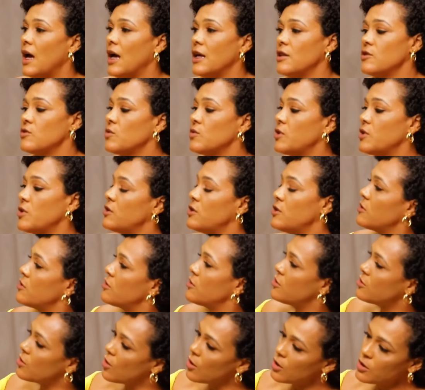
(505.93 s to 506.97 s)
And so he
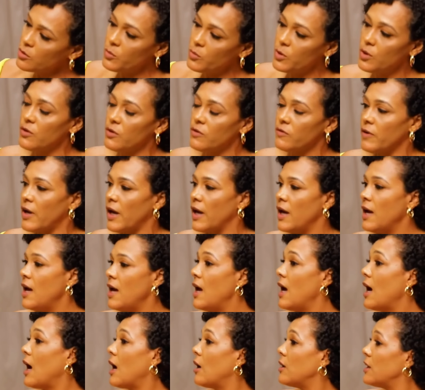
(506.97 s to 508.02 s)
just turned me over
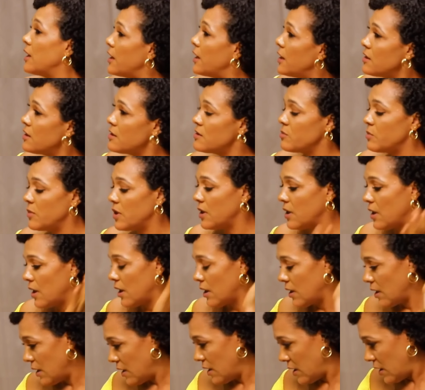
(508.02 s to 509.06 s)
and hit me,
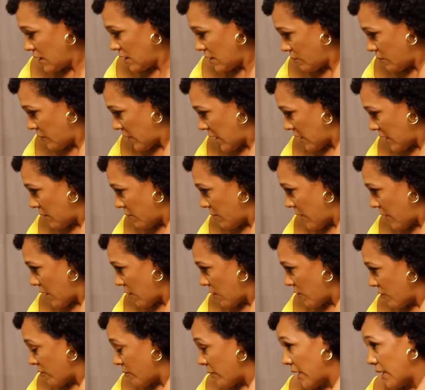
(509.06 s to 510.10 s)
and then he hit me at the
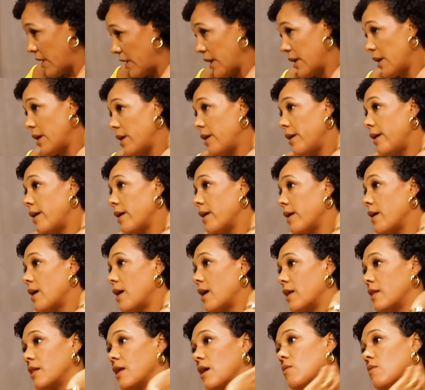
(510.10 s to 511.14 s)
back of my neck here.
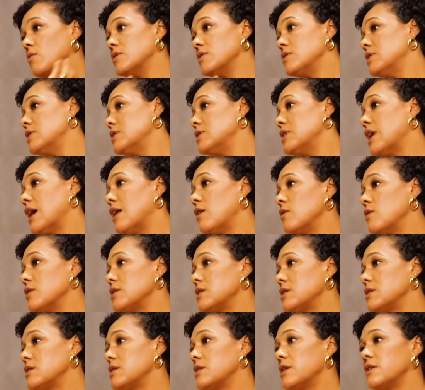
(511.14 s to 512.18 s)
And that was it. I
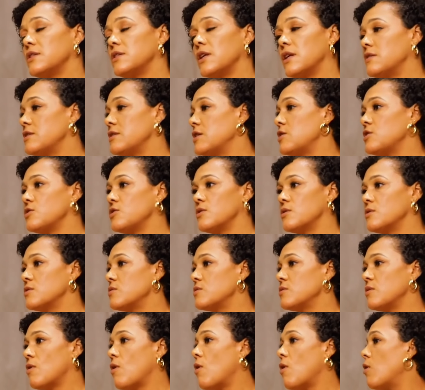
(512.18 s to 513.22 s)
lost sensation
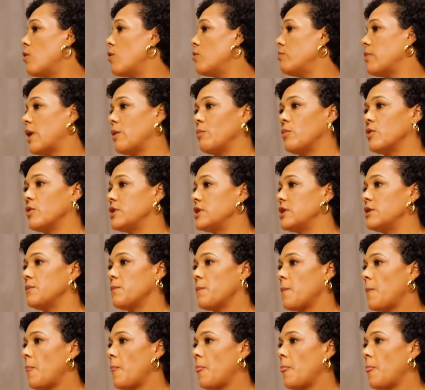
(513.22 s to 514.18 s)
to all my body